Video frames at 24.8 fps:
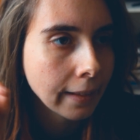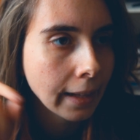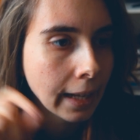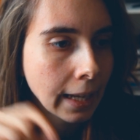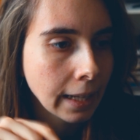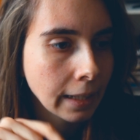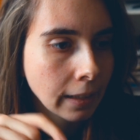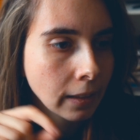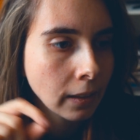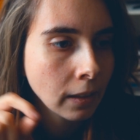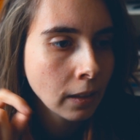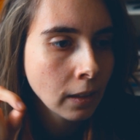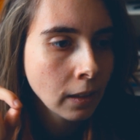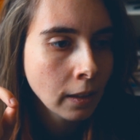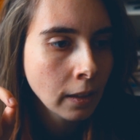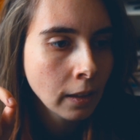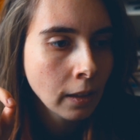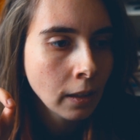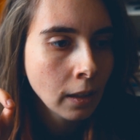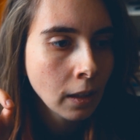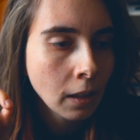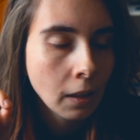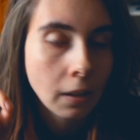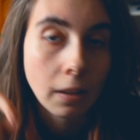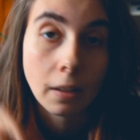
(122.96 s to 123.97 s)
then
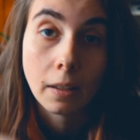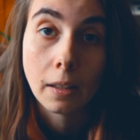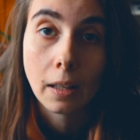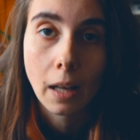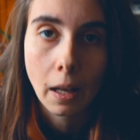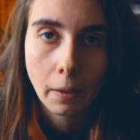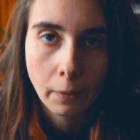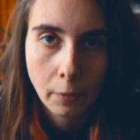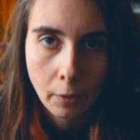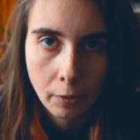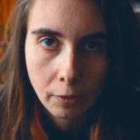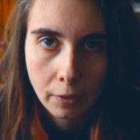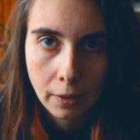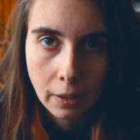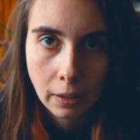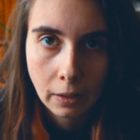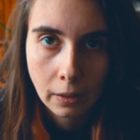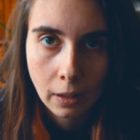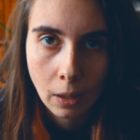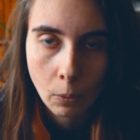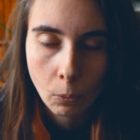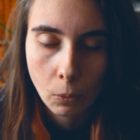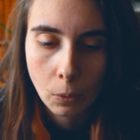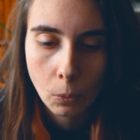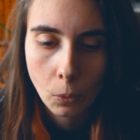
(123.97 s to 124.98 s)
the other thing
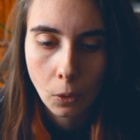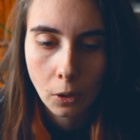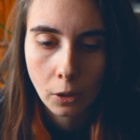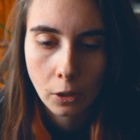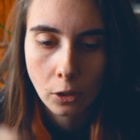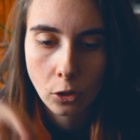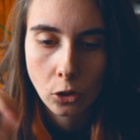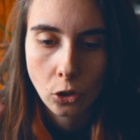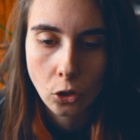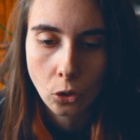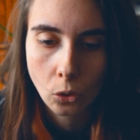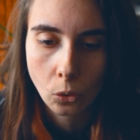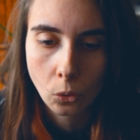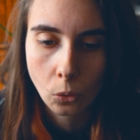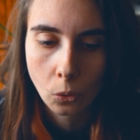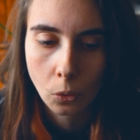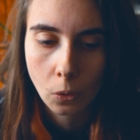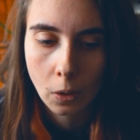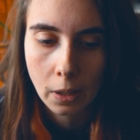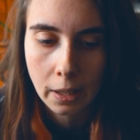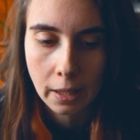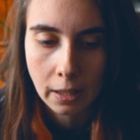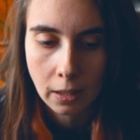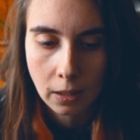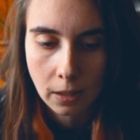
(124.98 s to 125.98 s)
that we want to do
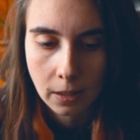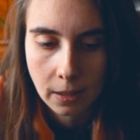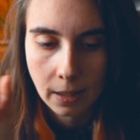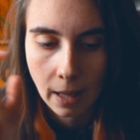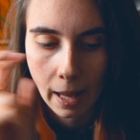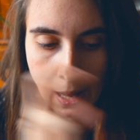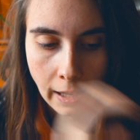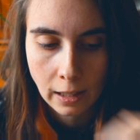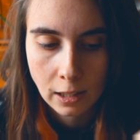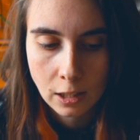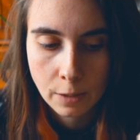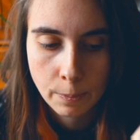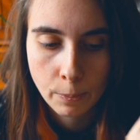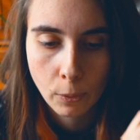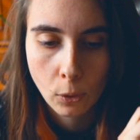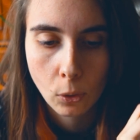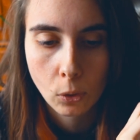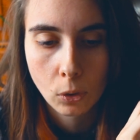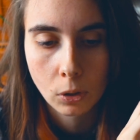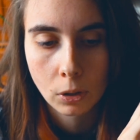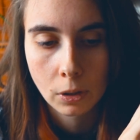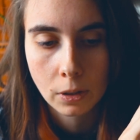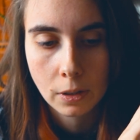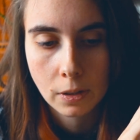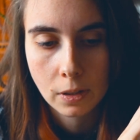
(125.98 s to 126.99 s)
is
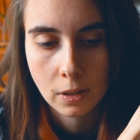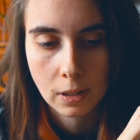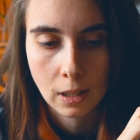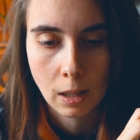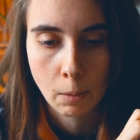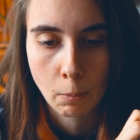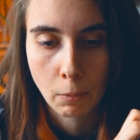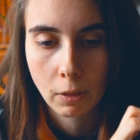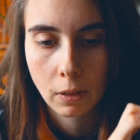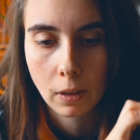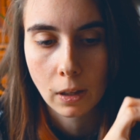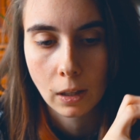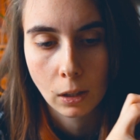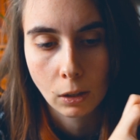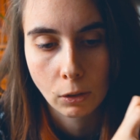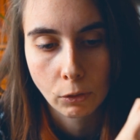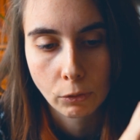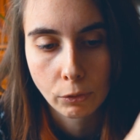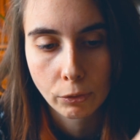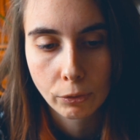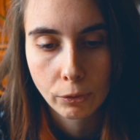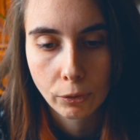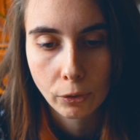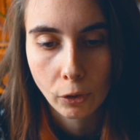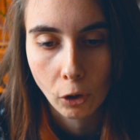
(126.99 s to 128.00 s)
export something
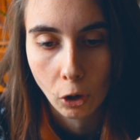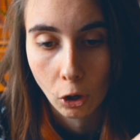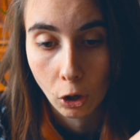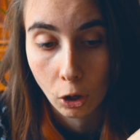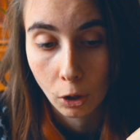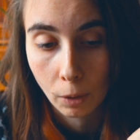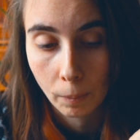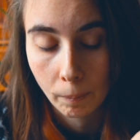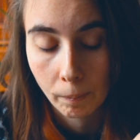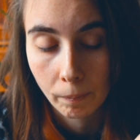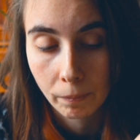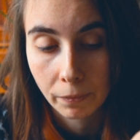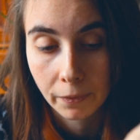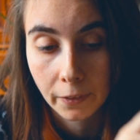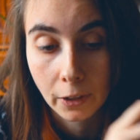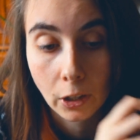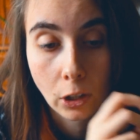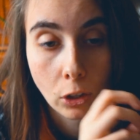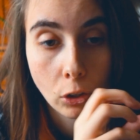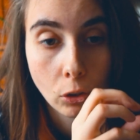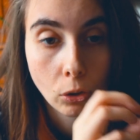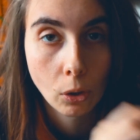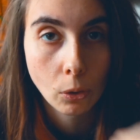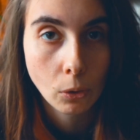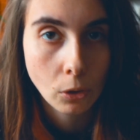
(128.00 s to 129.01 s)
from
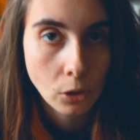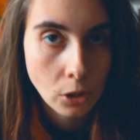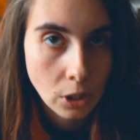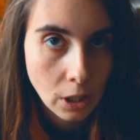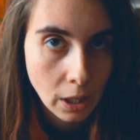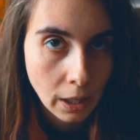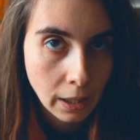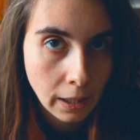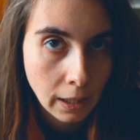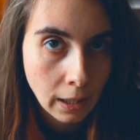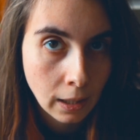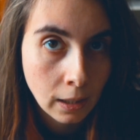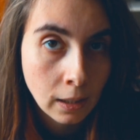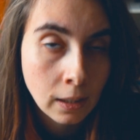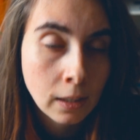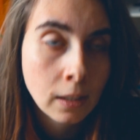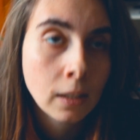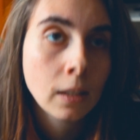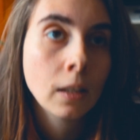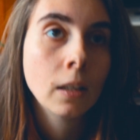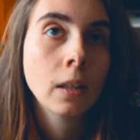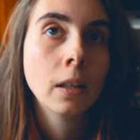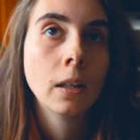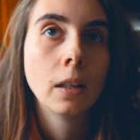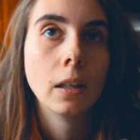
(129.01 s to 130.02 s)
Crocodile
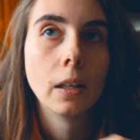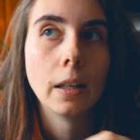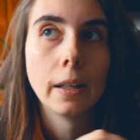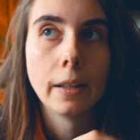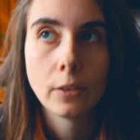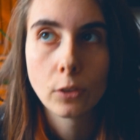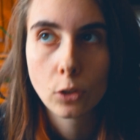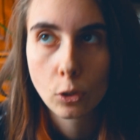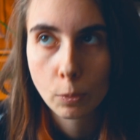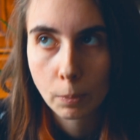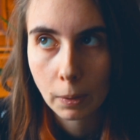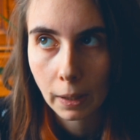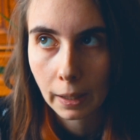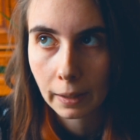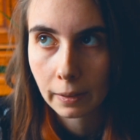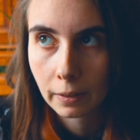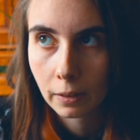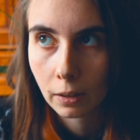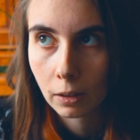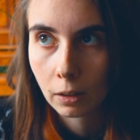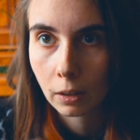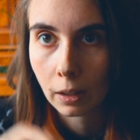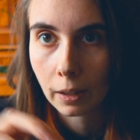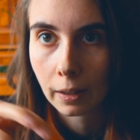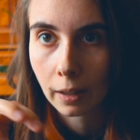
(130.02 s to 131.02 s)
into
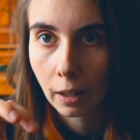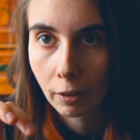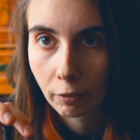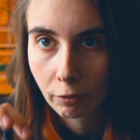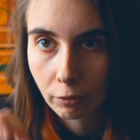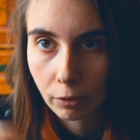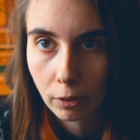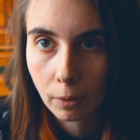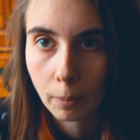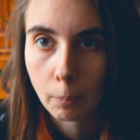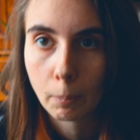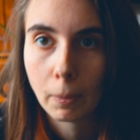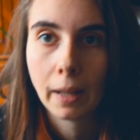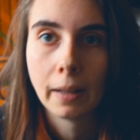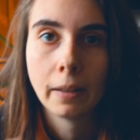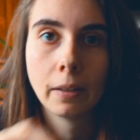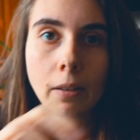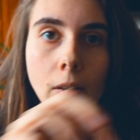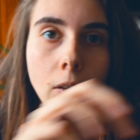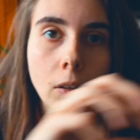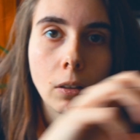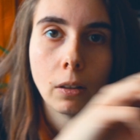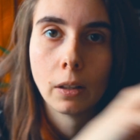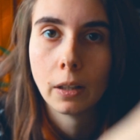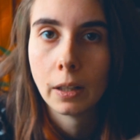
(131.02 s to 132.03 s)
Blender and then from
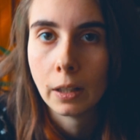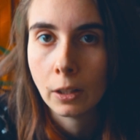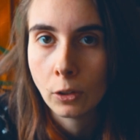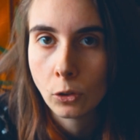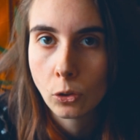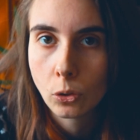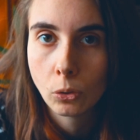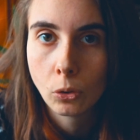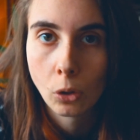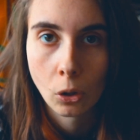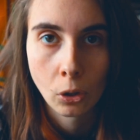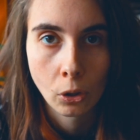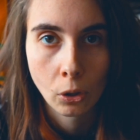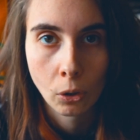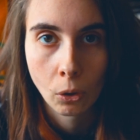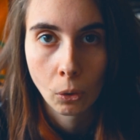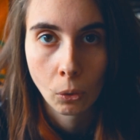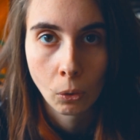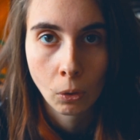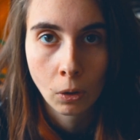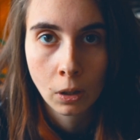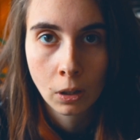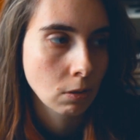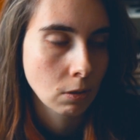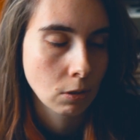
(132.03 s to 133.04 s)
Blender into
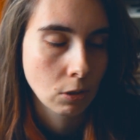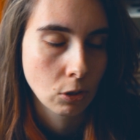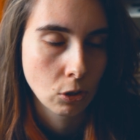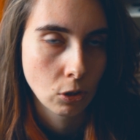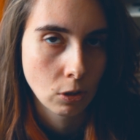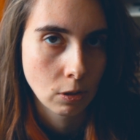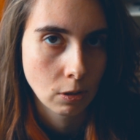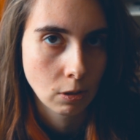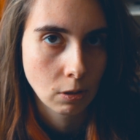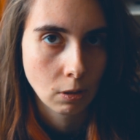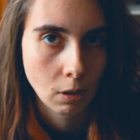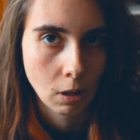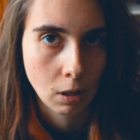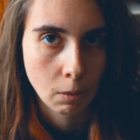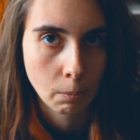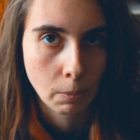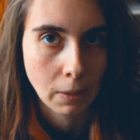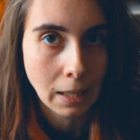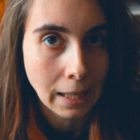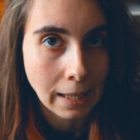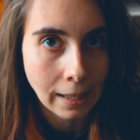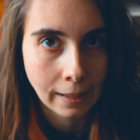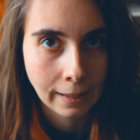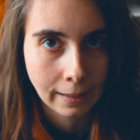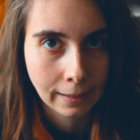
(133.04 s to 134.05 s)
Godot. It's just gonna
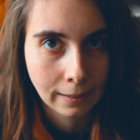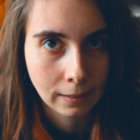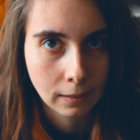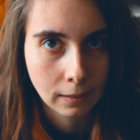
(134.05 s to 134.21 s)
be like